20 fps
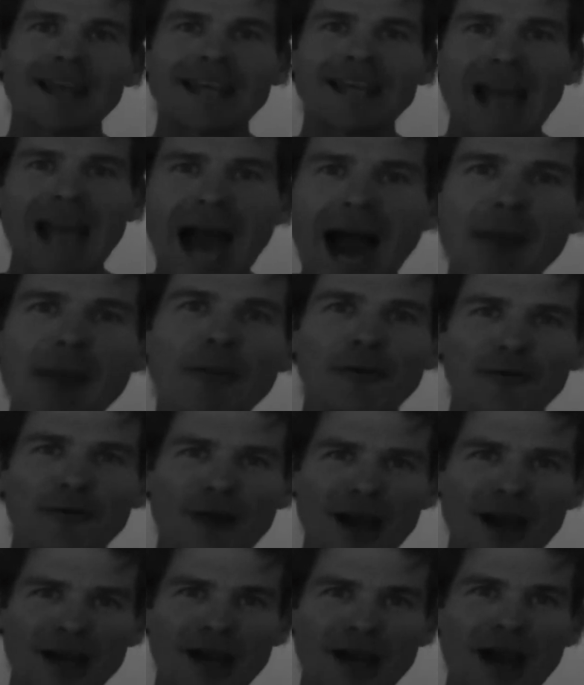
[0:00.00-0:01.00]
Calm the
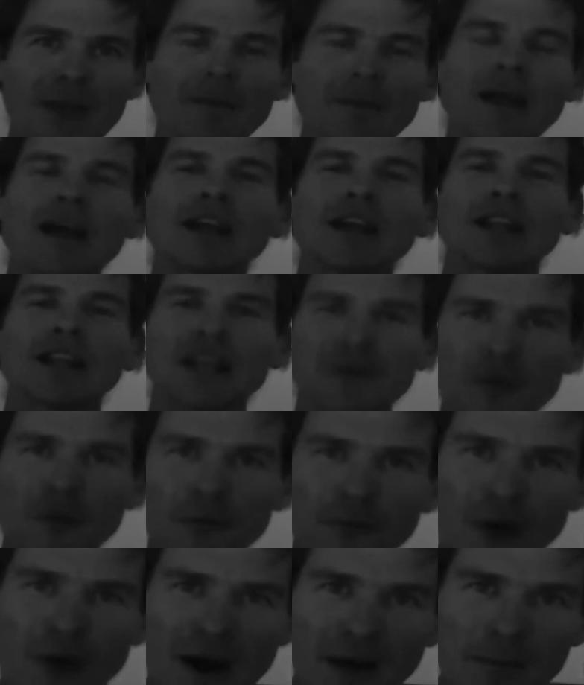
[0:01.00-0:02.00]
fuck up. Live
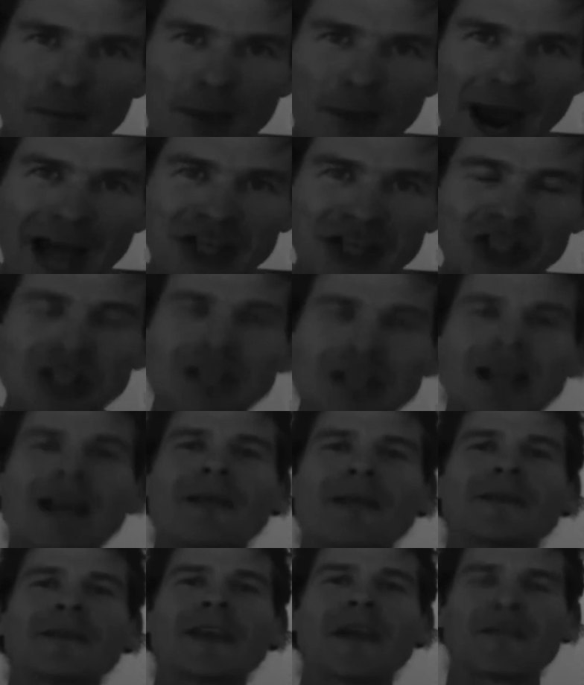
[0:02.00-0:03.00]
with fucking passion.
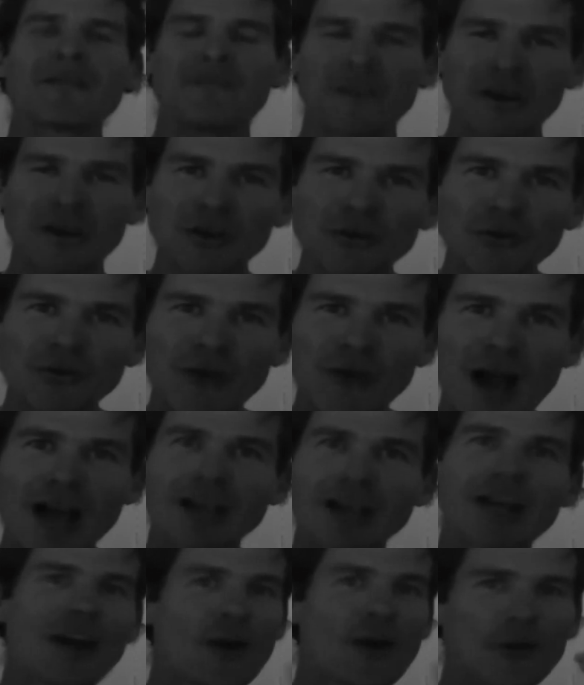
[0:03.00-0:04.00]
Get fit as
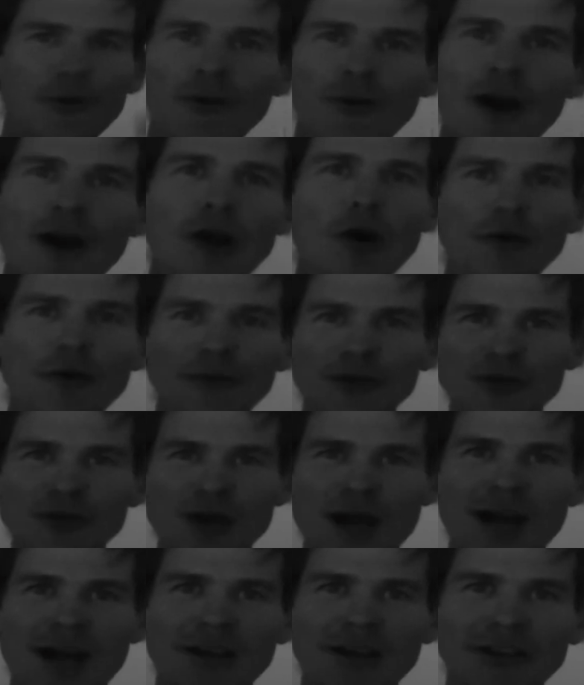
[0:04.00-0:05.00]
fuck. Fuck off the
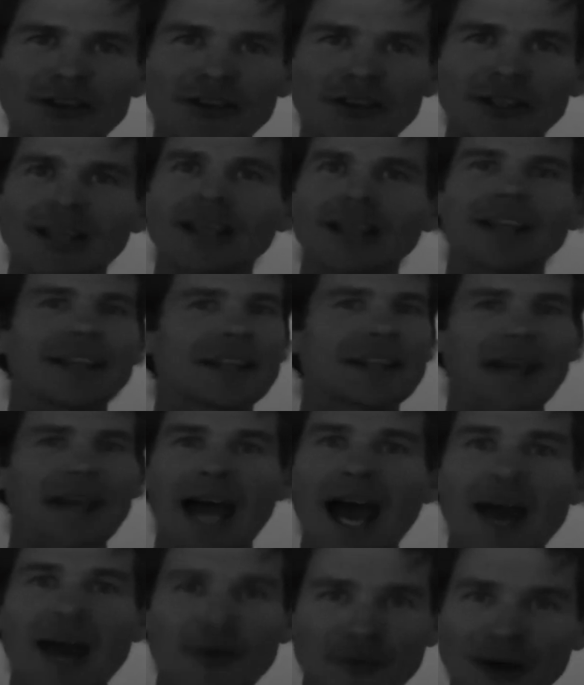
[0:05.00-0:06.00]
drugs.
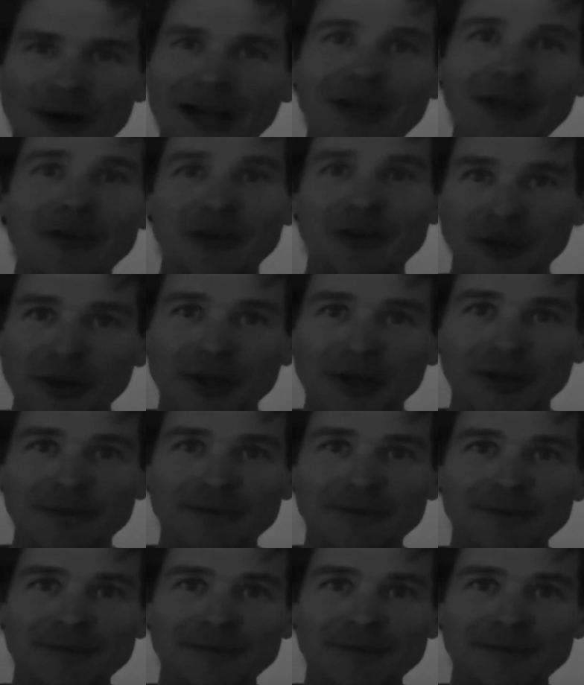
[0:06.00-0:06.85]
And fucking do it.